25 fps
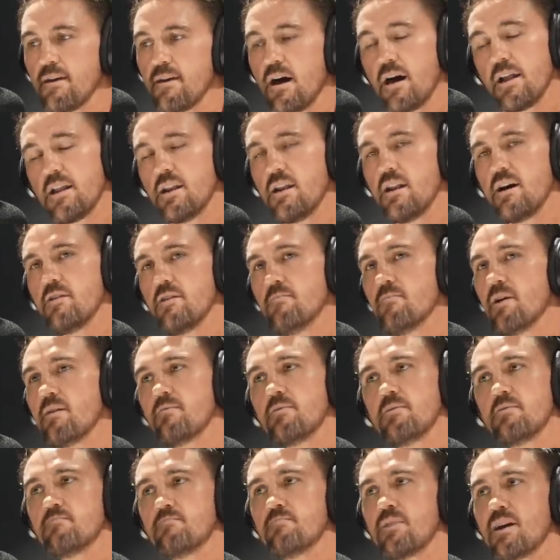I don't know.
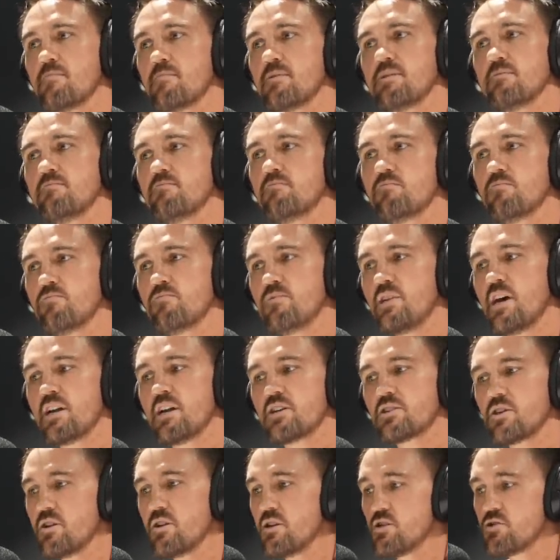Maybe maybe
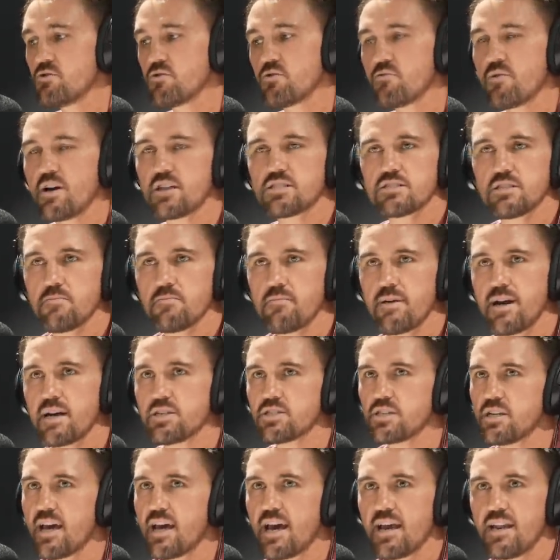they'll turn into a wrestling
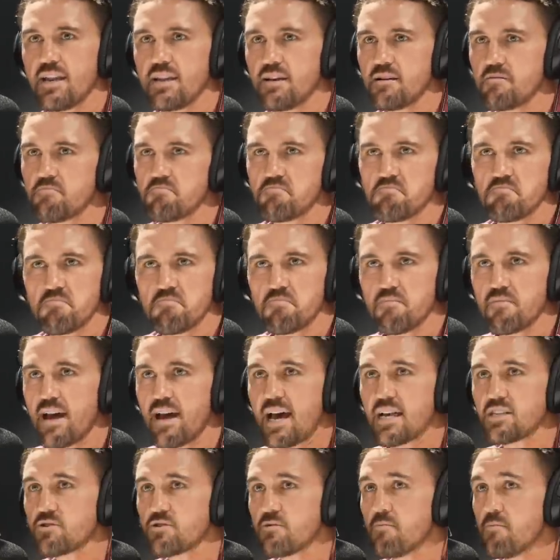match and, and
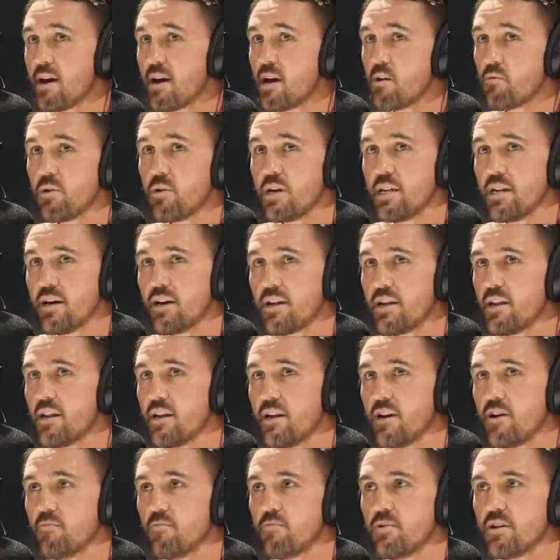Askren may win. I don't
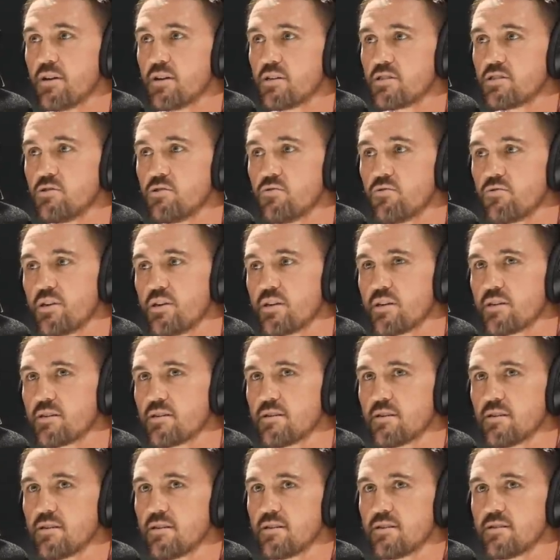know, but I still
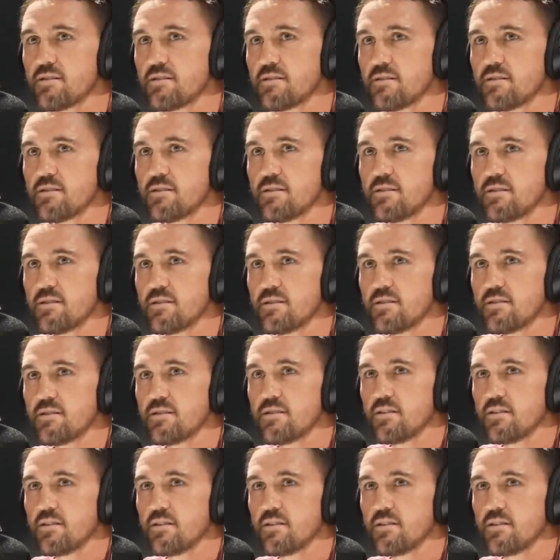Askren has to make it into a